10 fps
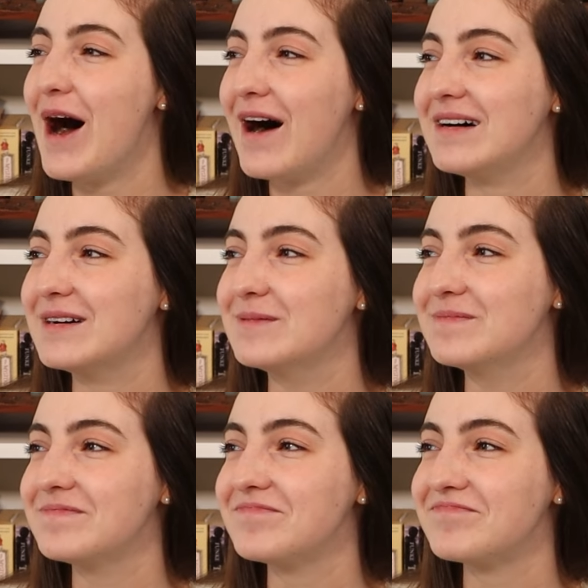
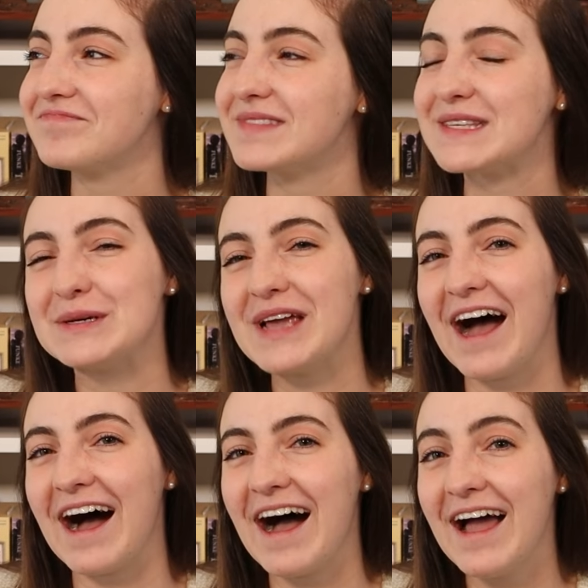So
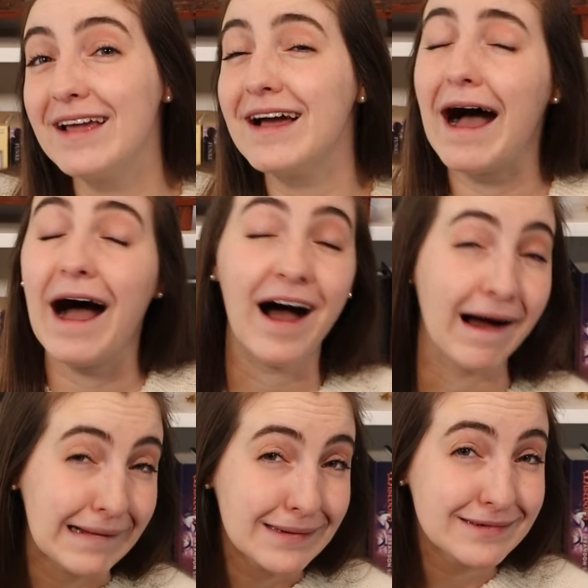yeah,
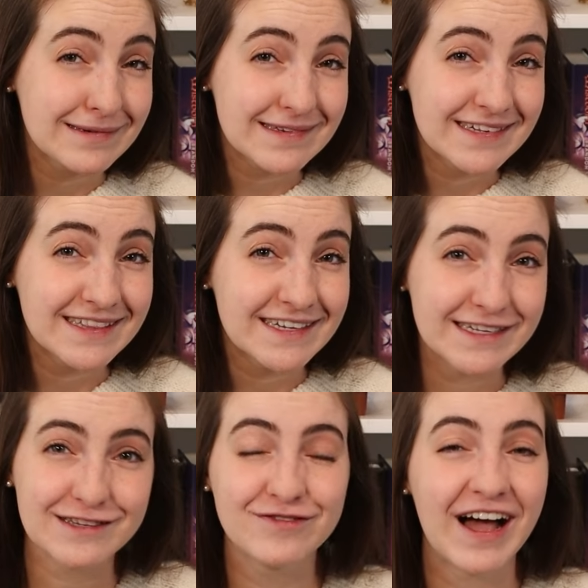I personally think
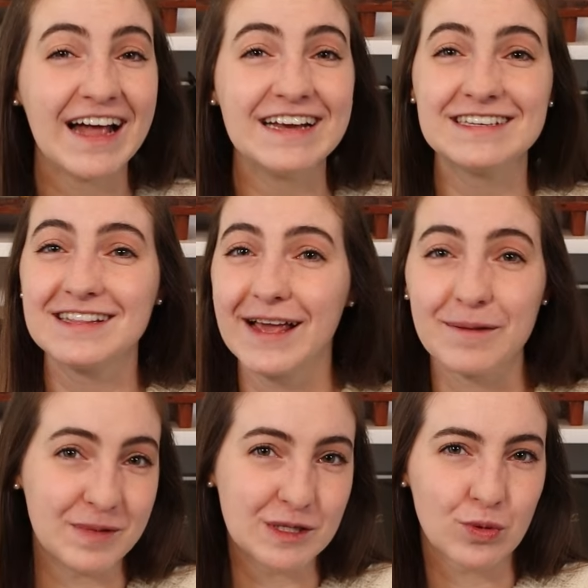it's fine to like
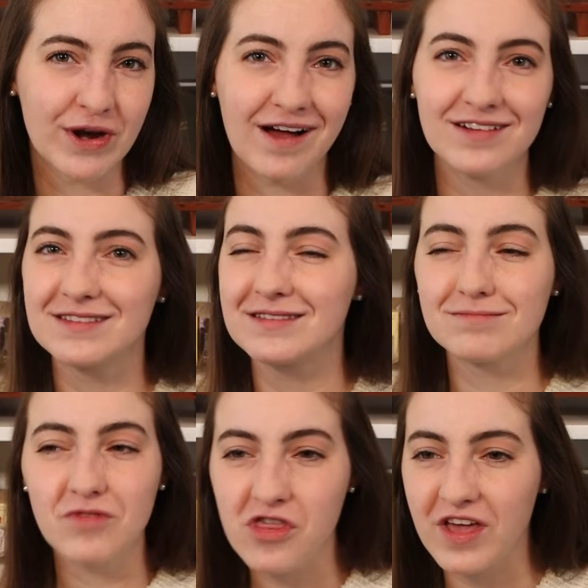mispronounce
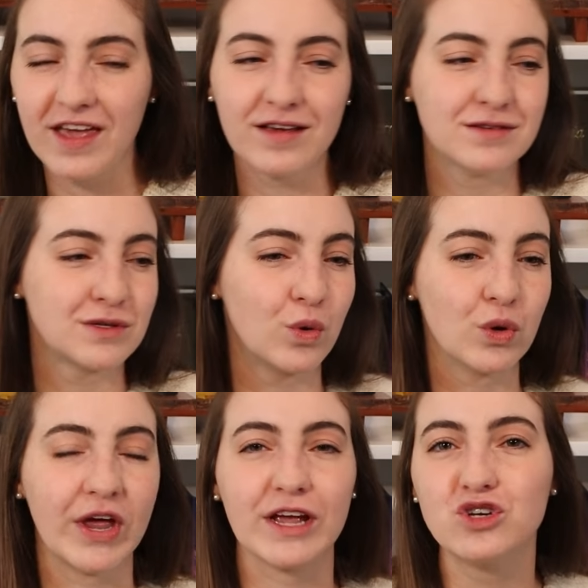things or
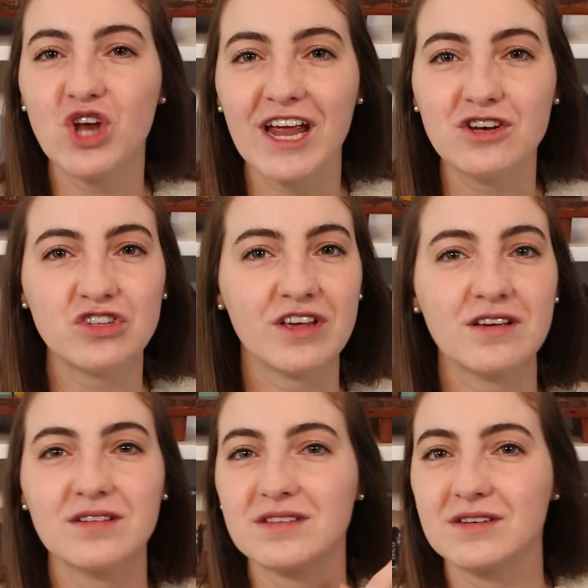like change
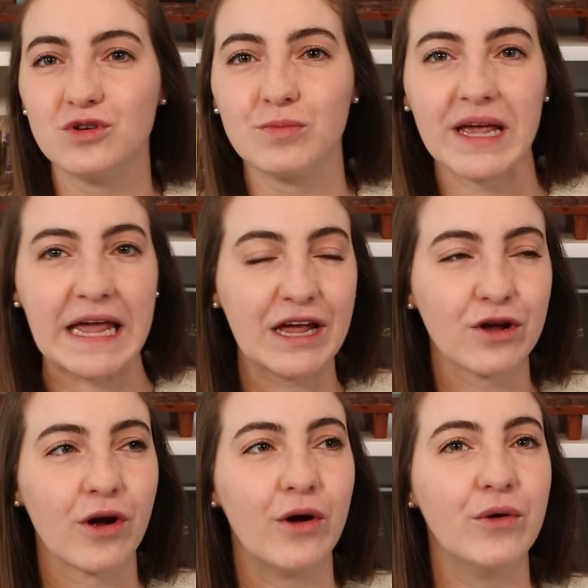things because you're making it
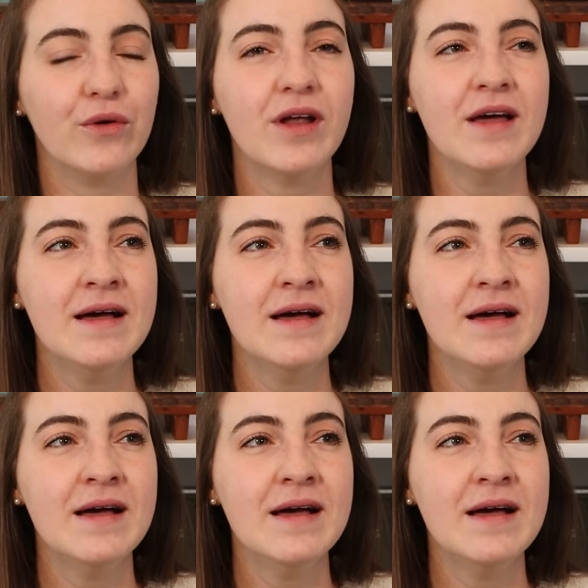your own.